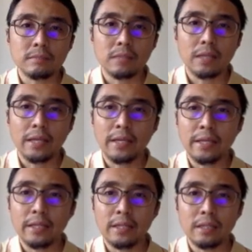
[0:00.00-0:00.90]

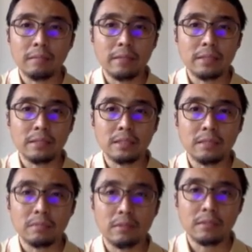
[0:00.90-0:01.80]
And the best thing
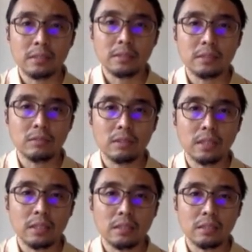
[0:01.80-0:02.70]
about this, you
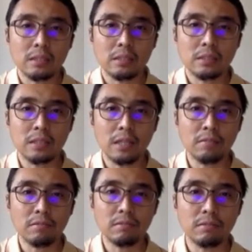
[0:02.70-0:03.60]
can
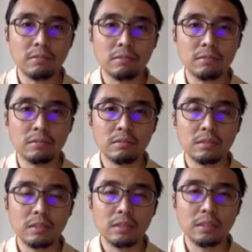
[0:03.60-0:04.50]
save.
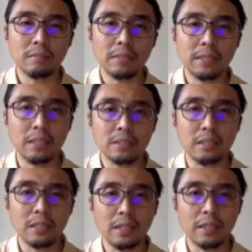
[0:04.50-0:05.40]
In my case,
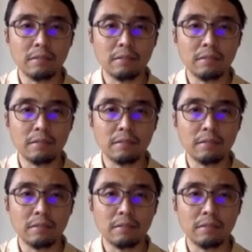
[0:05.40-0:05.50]
I have